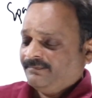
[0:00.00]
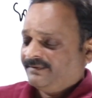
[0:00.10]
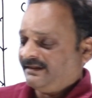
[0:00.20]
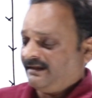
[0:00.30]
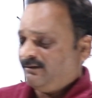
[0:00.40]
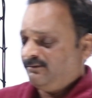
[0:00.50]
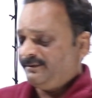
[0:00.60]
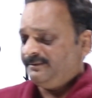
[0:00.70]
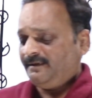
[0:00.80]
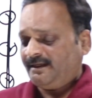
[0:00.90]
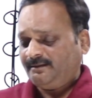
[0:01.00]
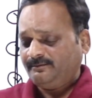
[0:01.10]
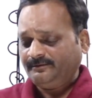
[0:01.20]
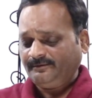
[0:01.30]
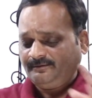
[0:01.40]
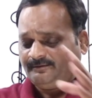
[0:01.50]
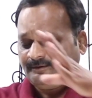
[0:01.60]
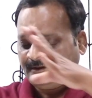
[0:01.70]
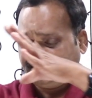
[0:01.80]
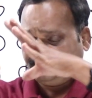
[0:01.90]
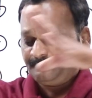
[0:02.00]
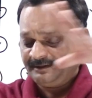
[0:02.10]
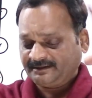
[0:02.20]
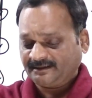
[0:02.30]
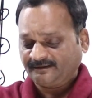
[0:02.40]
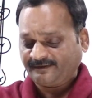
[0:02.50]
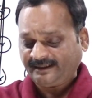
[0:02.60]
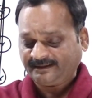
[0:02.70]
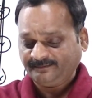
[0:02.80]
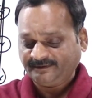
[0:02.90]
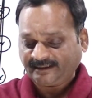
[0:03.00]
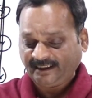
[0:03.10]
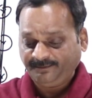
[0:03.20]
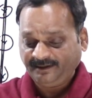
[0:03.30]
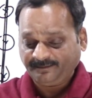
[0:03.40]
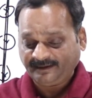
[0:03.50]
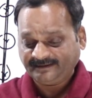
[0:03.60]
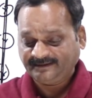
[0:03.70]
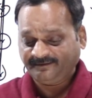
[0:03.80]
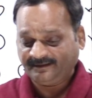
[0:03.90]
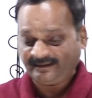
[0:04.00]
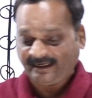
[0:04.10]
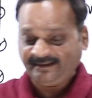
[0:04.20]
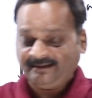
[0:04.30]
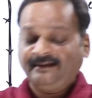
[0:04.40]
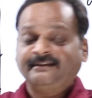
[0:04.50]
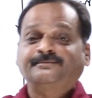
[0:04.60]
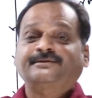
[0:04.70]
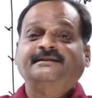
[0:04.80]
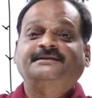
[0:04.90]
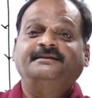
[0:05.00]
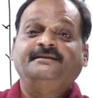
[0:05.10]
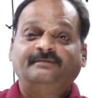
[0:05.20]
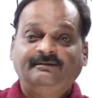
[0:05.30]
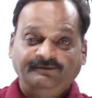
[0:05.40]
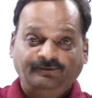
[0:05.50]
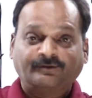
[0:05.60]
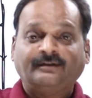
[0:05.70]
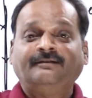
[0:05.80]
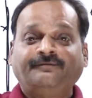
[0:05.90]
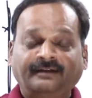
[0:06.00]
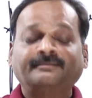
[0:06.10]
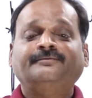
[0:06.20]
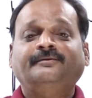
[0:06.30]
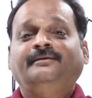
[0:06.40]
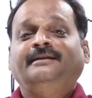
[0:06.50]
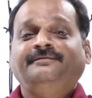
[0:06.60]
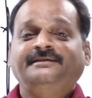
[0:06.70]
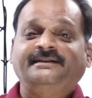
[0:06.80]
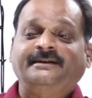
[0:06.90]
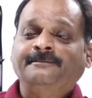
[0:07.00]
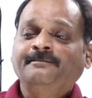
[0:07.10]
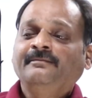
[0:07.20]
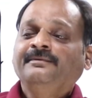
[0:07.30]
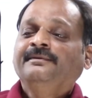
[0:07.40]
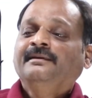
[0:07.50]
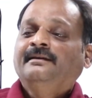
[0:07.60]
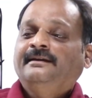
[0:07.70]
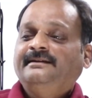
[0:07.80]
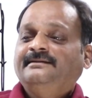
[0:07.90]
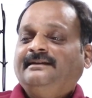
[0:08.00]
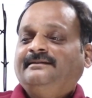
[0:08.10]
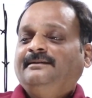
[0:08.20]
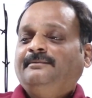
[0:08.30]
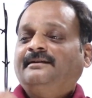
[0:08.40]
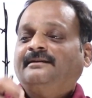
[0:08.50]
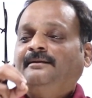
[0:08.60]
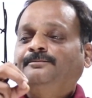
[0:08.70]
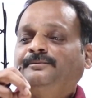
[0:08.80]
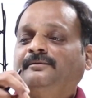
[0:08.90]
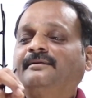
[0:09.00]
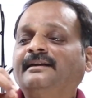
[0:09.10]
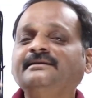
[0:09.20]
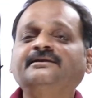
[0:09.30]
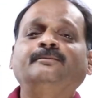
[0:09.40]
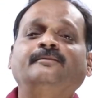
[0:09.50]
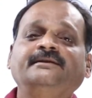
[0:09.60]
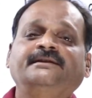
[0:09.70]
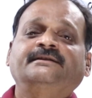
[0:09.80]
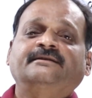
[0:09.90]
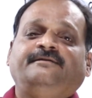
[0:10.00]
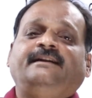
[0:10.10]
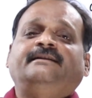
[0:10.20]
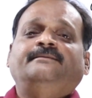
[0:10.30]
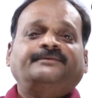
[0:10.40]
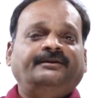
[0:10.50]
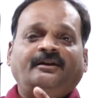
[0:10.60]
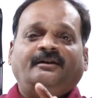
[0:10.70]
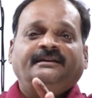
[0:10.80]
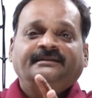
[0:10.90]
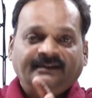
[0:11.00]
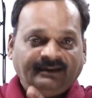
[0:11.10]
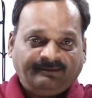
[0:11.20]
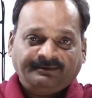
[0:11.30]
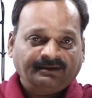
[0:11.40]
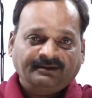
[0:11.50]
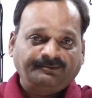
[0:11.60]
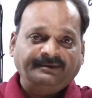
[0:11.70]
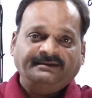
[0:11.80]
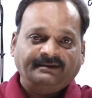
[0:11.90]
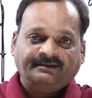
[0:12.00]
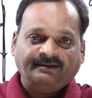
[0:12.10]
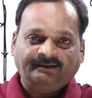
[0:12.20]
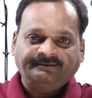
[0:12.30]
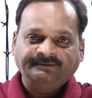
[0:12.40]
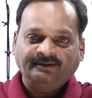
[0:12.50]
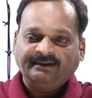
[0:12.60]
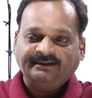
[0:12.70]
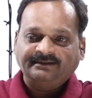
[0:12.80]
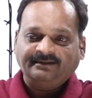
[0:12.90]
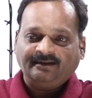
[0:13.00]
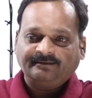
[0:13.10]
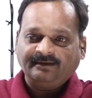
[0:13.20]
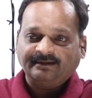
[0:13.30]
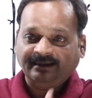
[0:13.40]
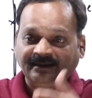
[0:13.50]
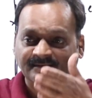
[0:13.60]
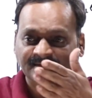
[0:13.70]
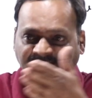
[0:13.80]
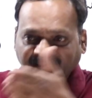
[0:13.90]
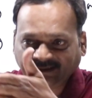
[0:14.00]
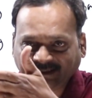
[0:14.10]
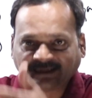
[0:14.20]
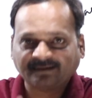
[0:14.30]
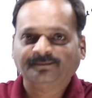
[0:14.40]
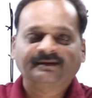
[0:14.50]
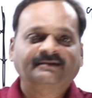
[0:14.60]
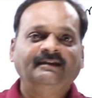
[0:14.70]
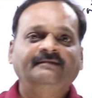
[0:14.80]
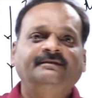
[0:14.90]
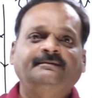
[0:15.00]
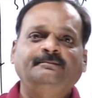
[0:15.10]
Then how people are able to give pictures of atoms that IBM has given iron atom structure. One photograph, famous photograph is there. It is nothing but computerized positions of atoms drawn in three-dimensional space. That's all. Okay, it is not that I can see the atom personally.